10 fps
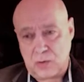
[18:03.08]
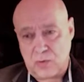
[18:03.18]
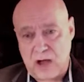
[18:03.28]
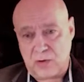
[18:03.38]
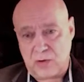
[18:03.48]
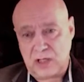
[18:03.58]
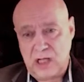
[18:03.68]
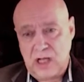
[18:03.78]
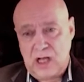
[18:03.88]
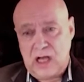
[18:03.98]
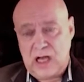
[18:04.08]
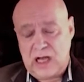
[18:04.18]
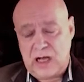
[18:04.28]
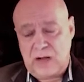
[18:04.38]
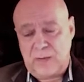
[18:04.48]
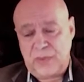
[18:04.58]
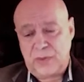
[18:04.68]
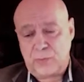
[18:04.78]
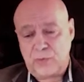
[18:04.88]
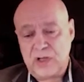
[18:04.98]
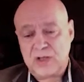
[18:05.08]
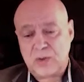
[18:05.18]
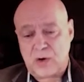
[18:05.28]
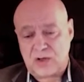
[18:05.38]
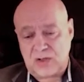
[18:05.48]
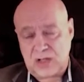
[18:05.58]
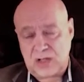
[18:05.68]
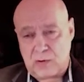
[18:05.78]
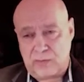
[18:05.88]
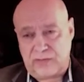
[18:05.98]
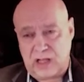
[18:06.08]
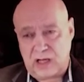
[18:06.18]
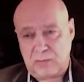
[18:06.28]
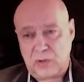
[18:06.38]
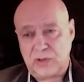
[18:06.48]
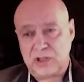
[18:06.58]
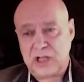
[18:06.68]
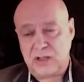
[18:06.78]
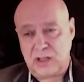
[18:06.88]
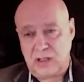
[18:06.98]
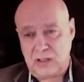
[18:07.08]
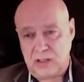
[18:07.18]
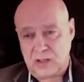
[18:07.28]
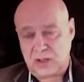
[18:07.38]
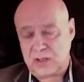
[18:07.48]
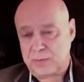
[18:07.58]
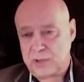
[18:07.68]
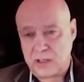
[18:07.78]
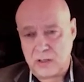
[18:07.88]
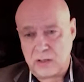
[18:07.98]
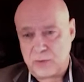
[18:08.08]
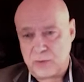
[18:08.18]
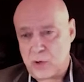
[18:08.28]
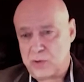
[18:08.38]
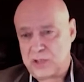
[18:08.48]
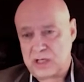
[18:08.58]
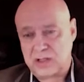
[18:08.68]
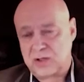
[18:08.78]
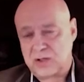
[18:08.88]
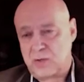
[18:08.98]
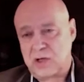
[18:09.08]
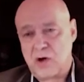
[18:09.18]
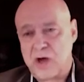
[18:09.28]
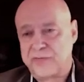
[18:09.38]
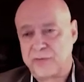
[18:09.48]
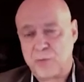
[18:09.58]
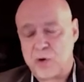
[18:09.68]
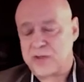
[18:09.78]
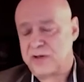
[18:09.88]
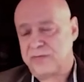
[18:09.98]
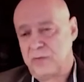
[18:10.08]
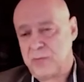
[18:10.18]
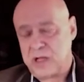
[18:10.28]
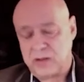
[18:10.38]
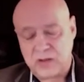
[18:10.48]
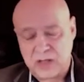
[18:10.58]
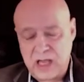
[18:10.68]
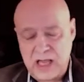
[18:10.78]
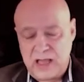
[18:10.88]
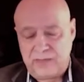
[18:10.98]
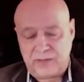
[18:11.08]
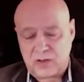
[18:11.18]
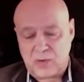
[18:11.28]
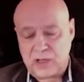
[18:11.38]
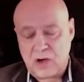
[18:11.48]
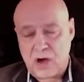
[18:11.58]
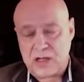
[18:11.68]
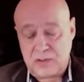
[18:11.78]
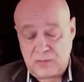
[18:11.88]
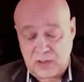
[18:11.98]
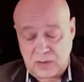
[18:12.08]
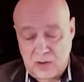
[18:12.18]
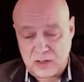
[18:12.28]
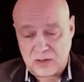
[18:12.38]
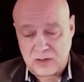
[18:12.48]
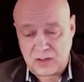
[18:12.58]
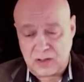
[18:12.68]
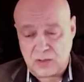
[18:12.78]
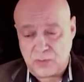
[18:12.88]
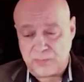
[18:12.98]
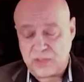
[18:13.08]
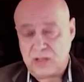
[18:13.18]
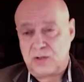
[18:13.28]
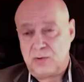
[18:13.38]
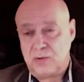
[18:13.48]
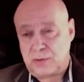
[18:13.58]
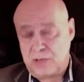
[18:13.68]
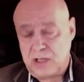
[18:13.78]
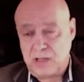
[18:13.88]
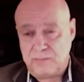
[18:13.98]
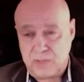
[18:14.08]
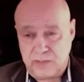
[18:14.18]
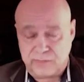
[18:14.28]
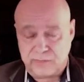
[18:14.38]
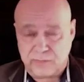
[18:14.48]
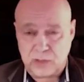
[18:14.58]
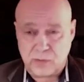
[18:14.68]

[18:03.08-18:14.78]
around the resources that are available, the changing conditions, particularly if your project is going on for more than a few months. If it's going on, as long as 2, 3, even